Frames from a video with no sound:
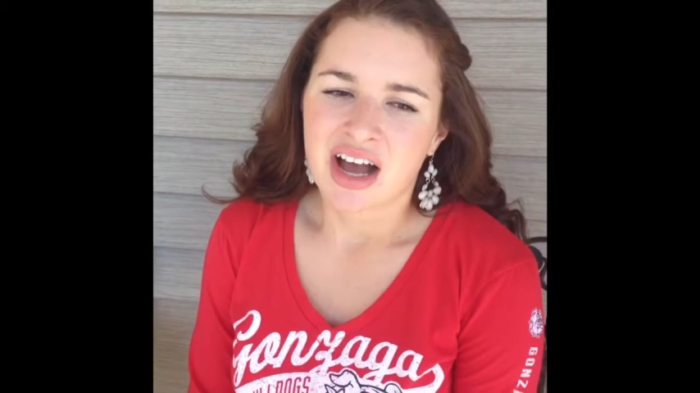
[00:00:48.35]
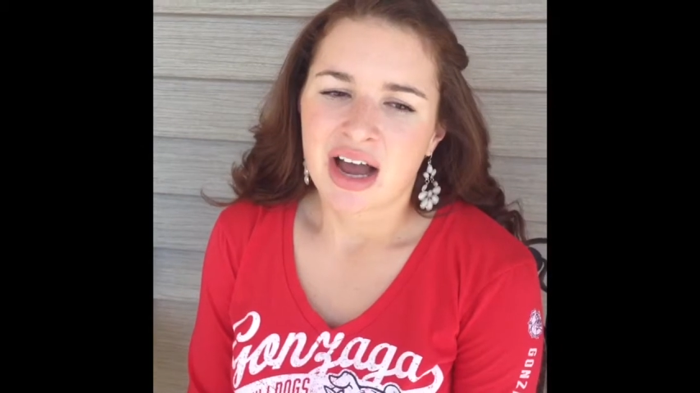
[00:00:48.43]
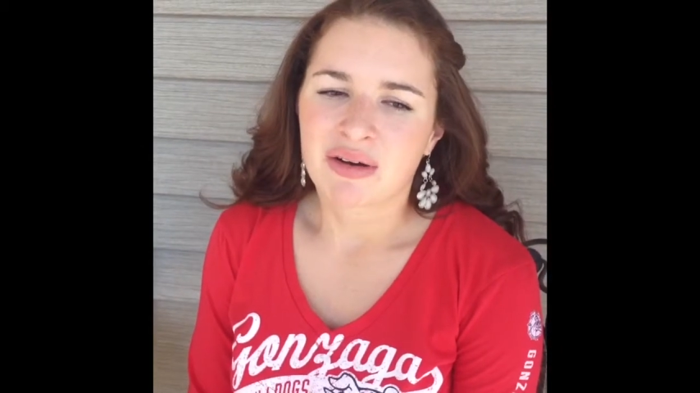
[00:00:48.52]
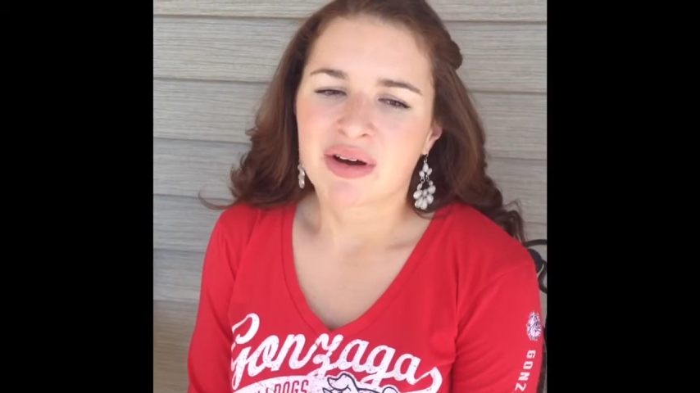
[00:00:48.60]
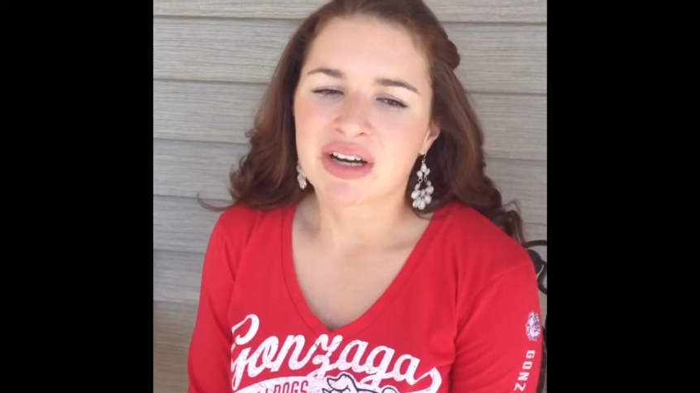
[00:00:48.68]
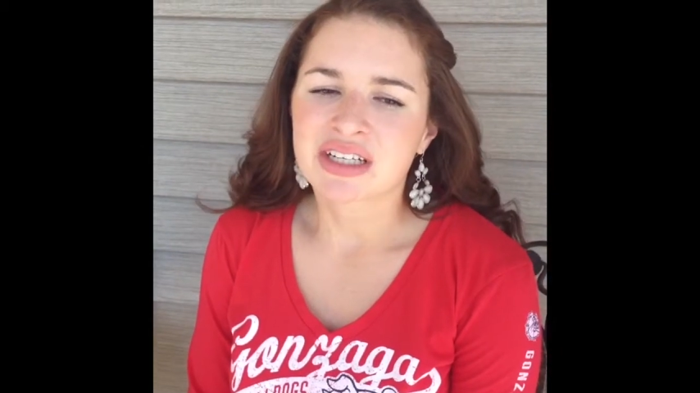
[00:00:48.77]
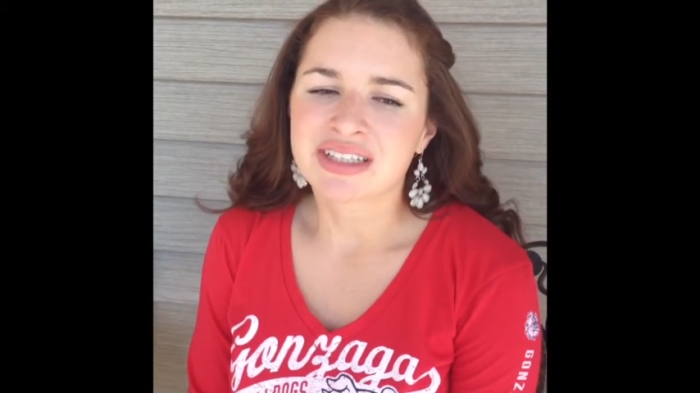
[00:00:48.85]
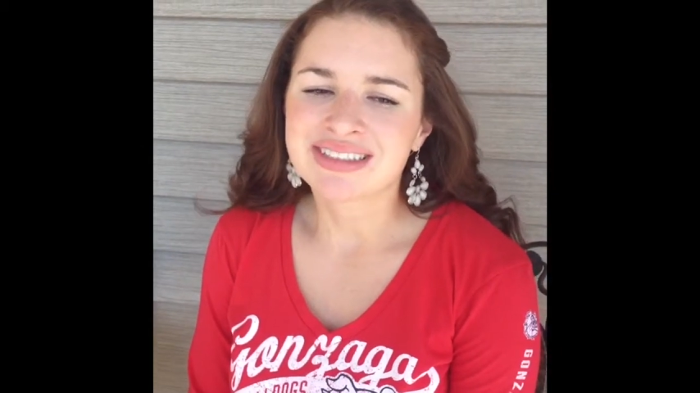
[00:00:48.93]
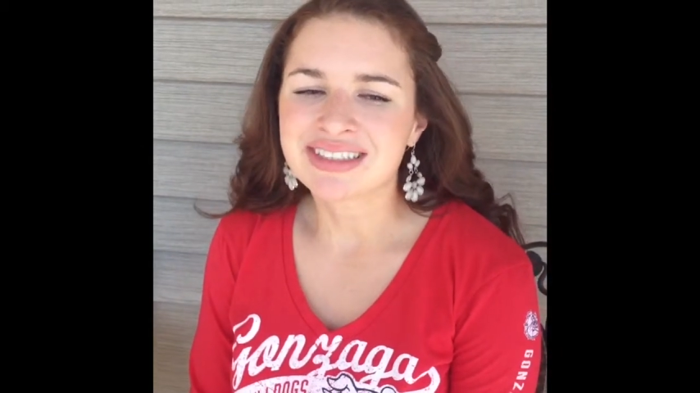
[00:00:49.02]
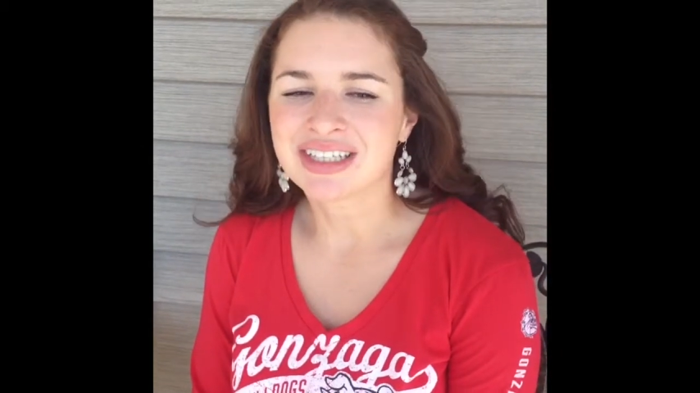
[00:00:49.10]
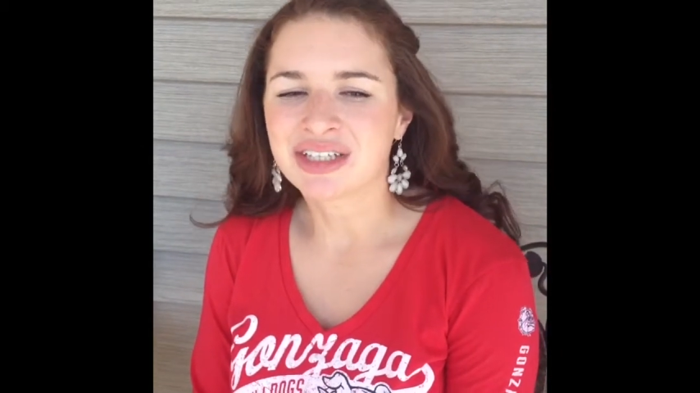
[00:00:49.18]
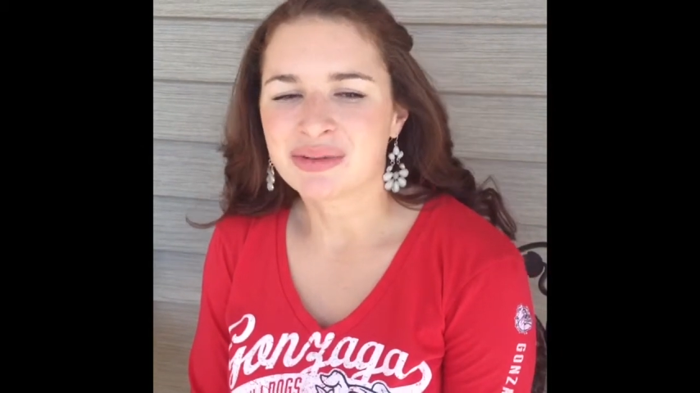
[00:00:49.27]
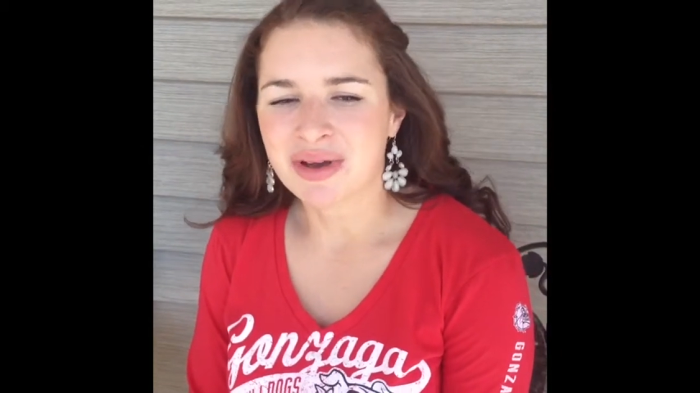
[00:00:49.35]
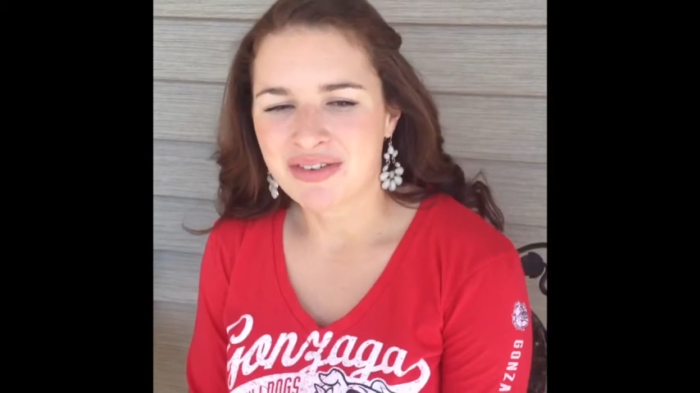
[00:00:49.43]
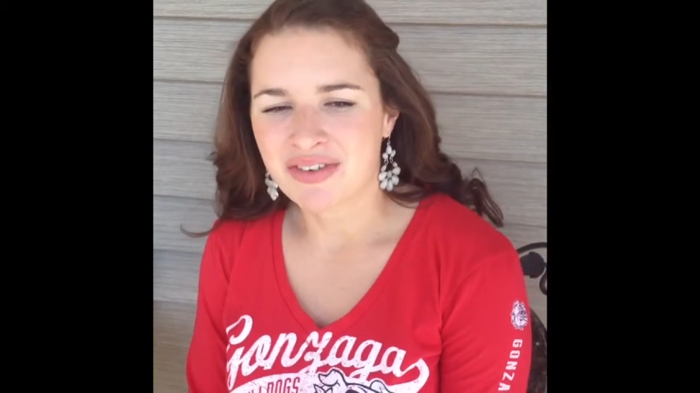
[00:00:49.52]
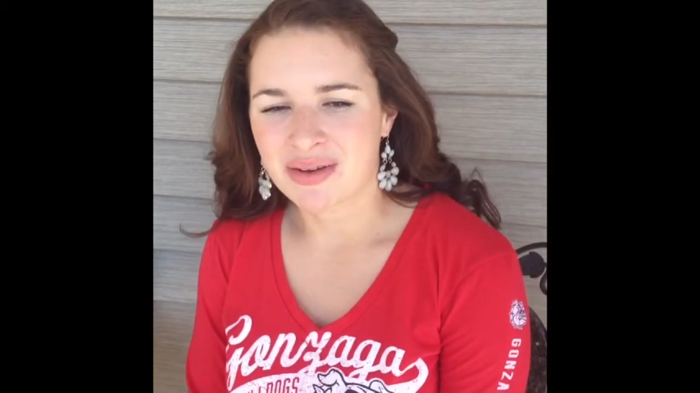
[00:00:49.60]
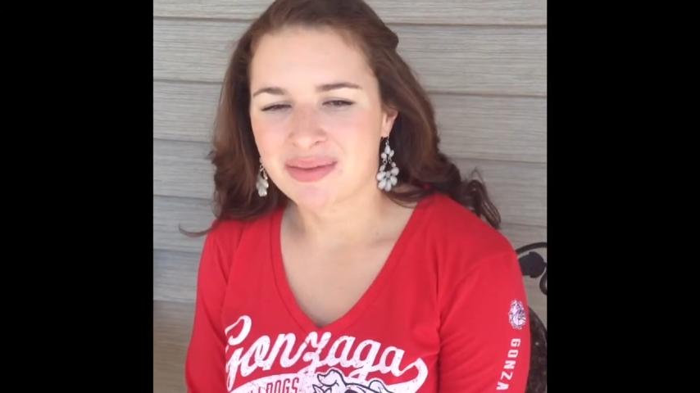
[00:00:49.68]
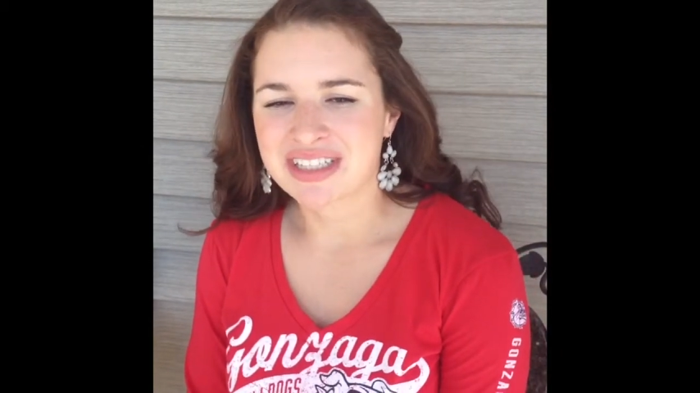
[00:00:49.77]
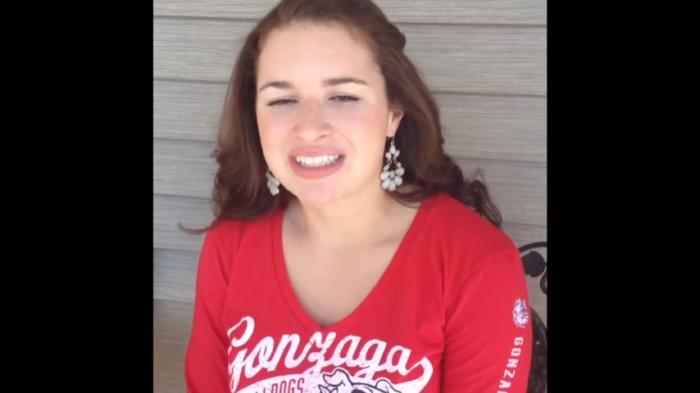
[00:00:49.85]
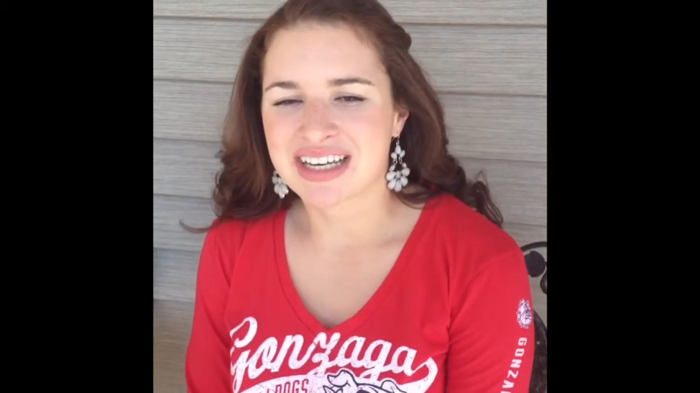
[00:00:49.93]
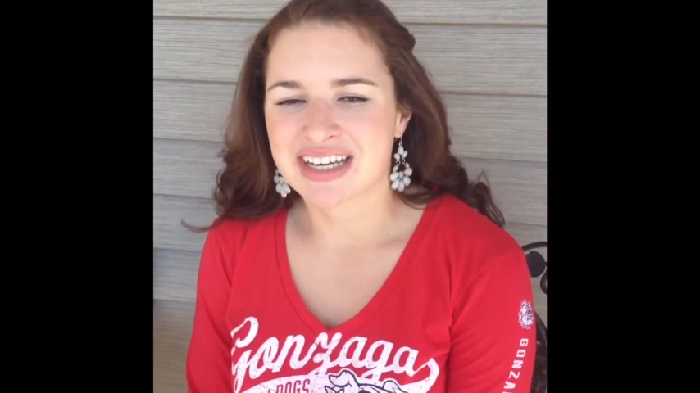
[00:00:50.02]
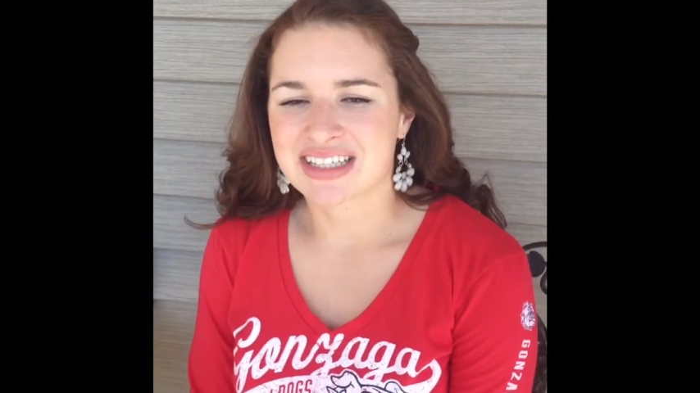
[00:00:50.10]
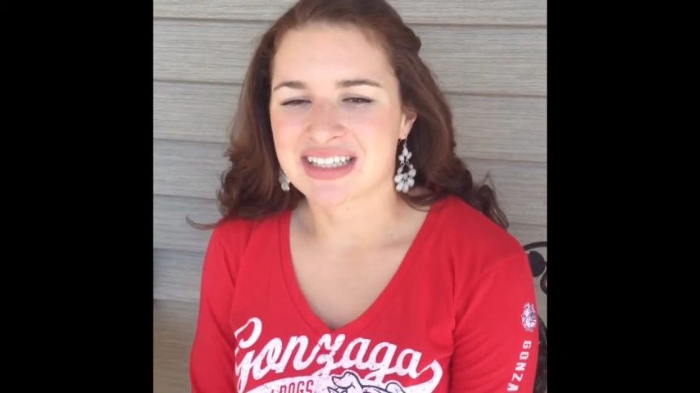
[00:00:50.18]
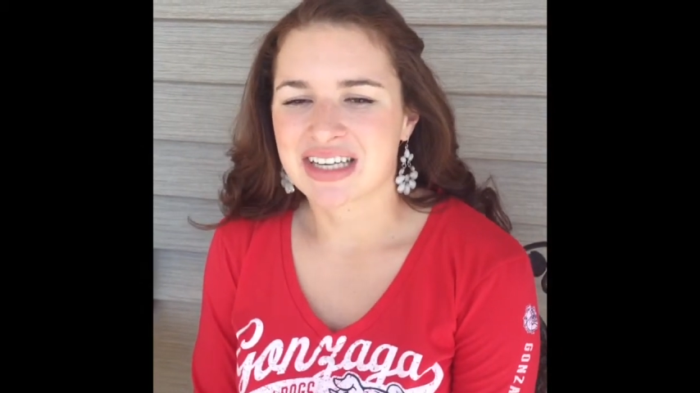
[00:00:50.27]
I want to continue my family's
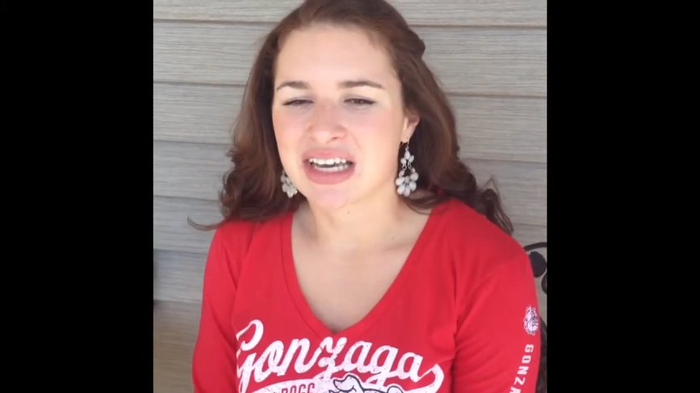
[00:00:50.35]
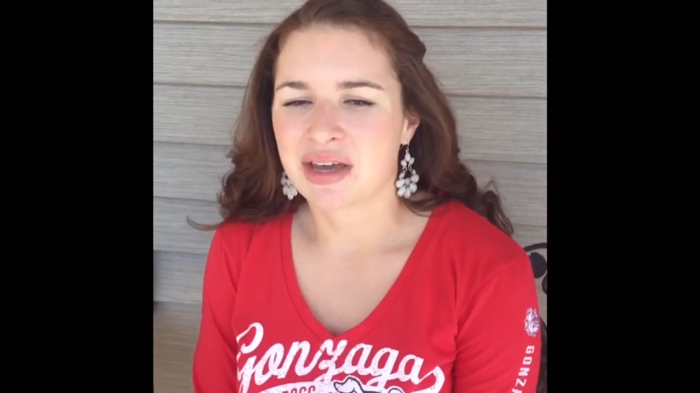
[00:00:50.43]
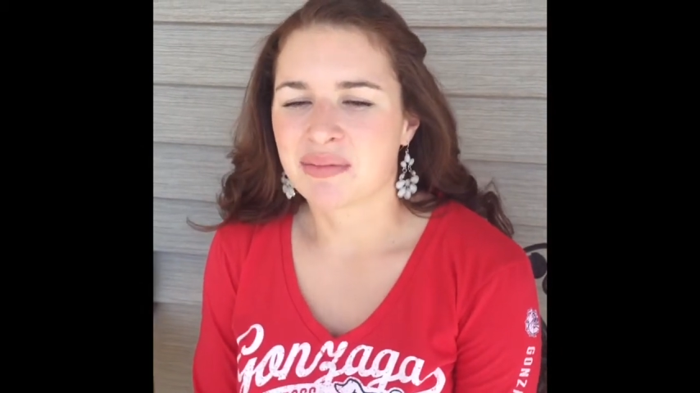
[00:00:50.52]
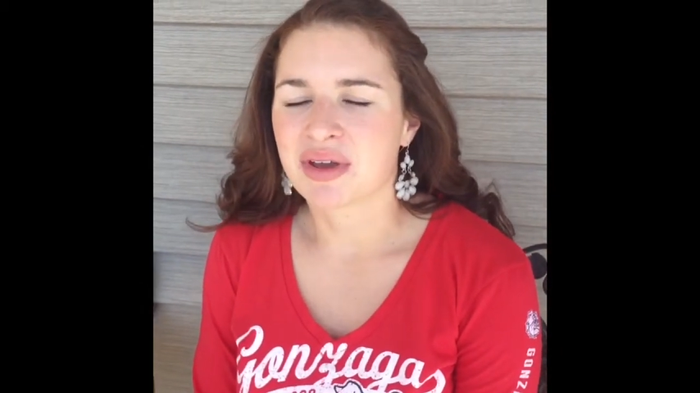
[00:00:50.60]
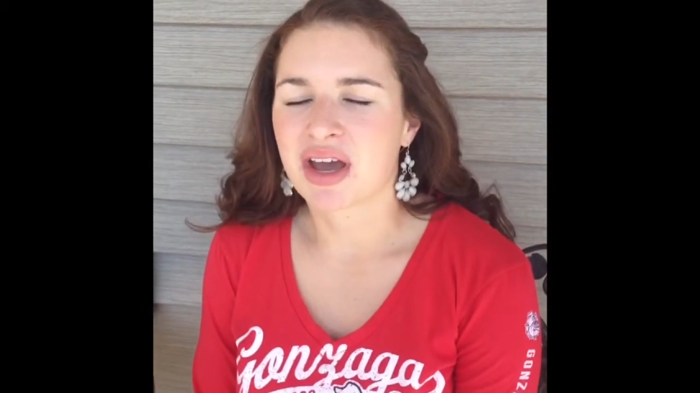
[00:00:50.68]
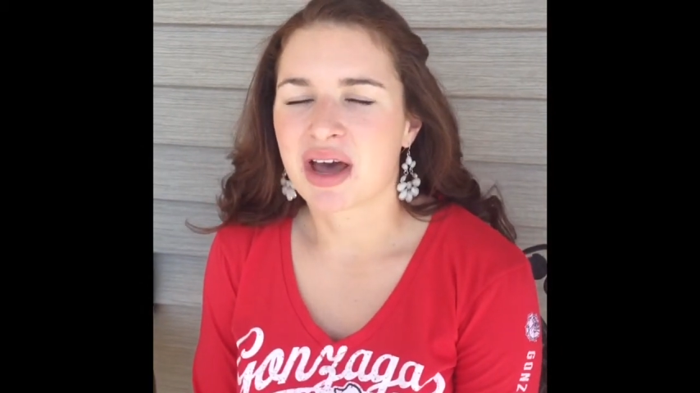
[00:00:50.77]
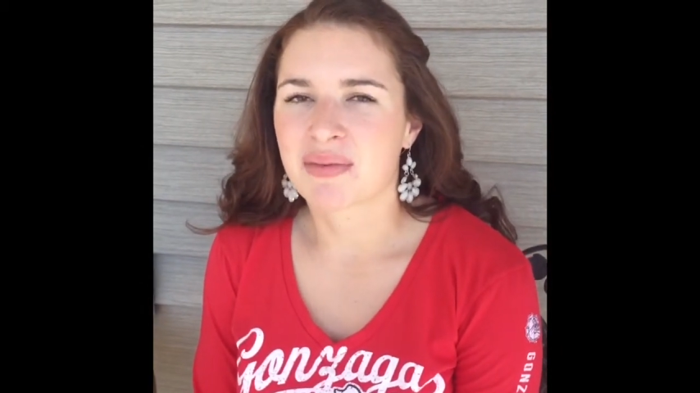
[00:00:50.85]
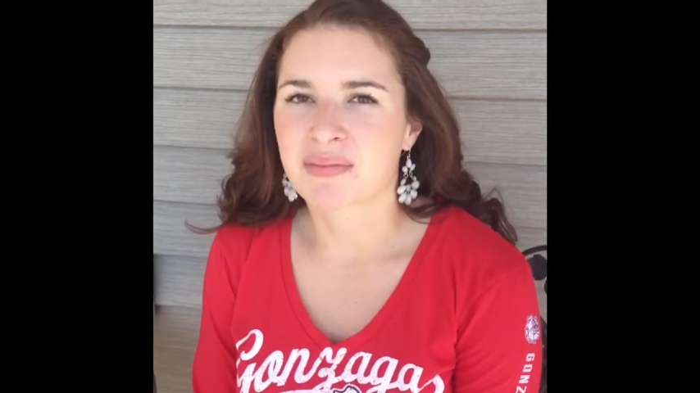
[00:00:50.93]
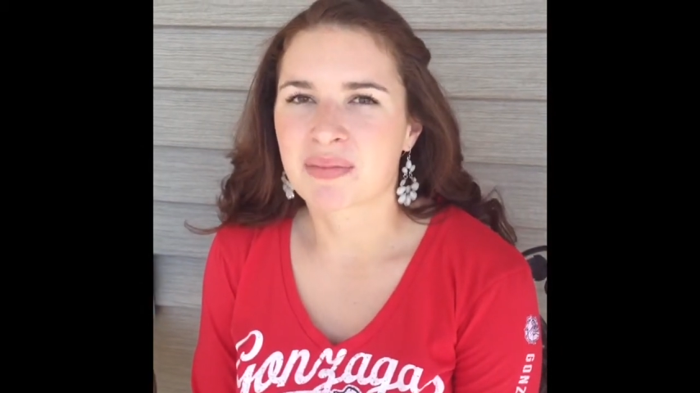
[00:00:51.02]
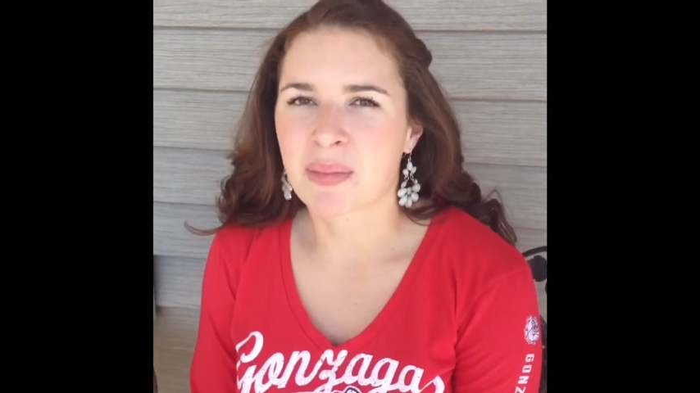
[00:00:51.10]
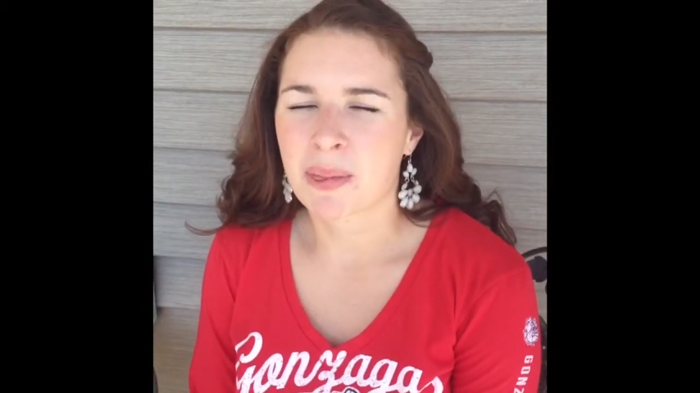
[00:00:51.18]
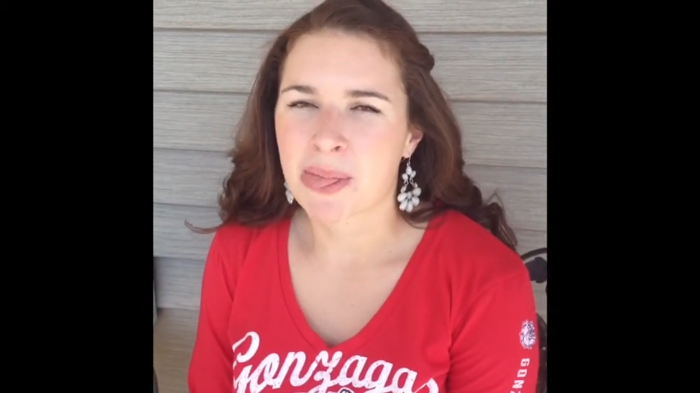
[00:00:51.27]
legacy and become